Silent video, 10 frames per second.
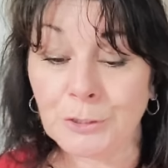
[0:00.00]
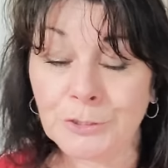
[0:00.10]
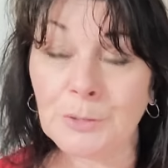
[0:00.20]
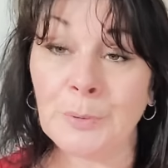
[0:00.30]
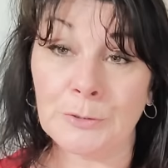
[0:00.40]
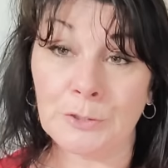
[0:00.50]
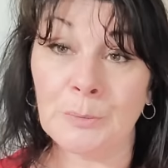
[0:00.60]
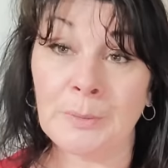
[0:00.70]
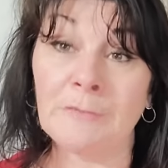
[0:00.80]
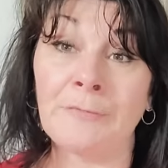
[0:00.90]
supposed
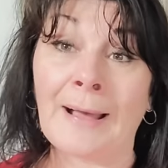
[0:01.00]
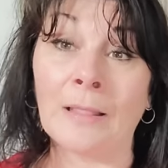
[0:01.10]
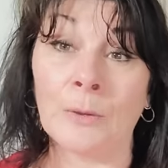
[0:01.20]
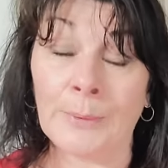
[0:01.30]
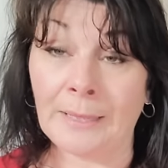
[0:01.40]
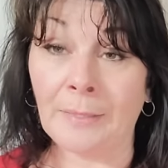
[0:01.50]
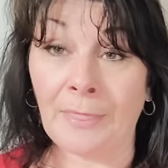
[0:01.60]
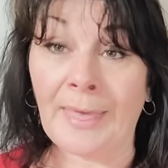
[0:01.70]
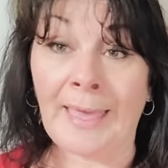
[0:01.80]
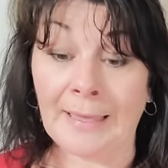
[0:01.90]
to be
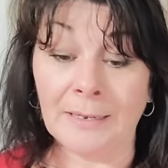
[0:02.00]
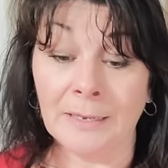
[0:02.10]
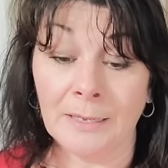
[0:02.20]
following that.